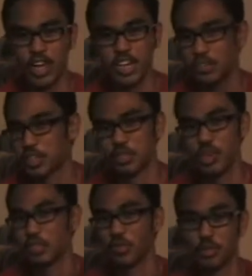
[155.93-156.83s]
It's not even
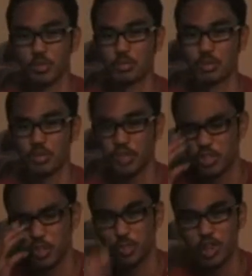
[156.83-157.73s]
a Transformers
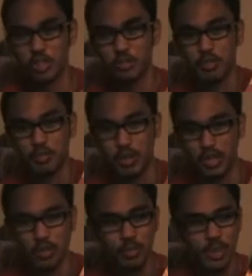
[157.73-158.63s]
movie, you're just watching
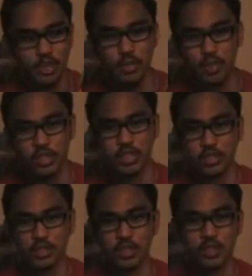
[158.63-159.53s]
American
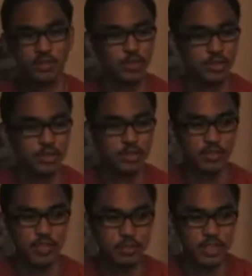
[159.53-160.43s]
military stuff, blow
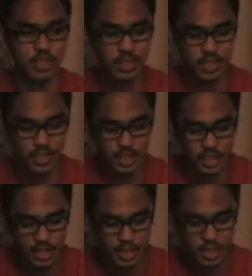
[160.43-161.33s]
stuff up, and
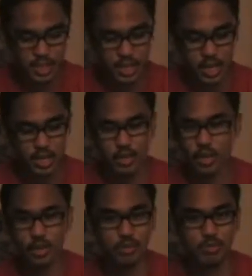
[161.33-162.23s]
I
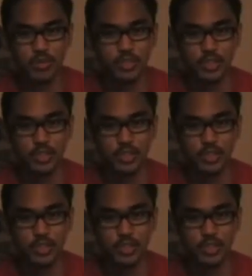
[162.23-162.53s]
don't know.